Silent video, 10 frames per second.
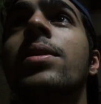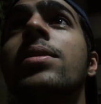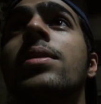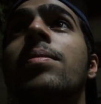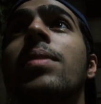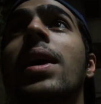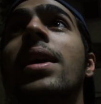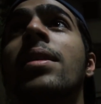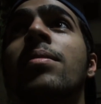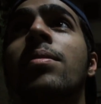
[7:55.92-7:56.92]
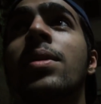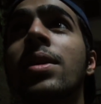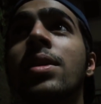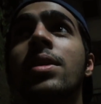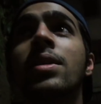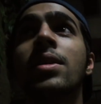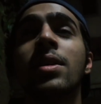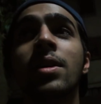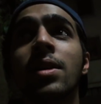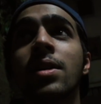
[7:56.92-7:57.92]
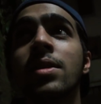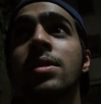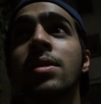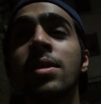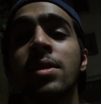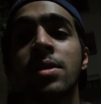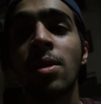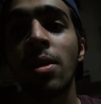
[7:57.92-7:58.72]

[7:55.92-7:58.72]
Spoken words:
This is the plan, but Sir is